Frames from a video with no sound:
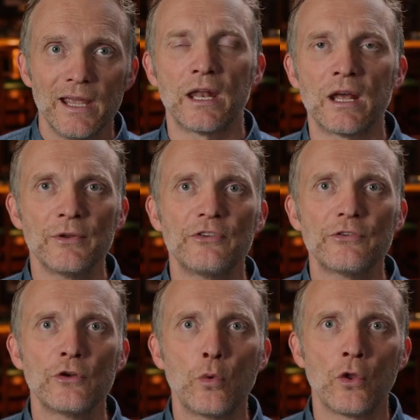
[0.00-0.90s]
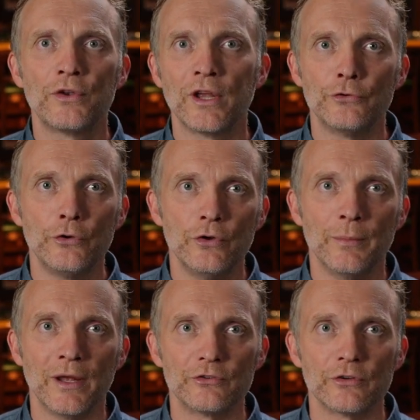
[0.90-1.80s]
And I'm assessing quality on 2
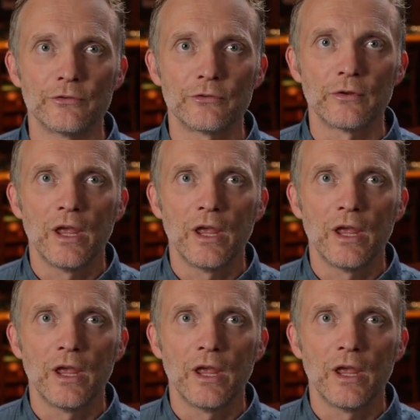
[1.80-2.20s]
dimensions.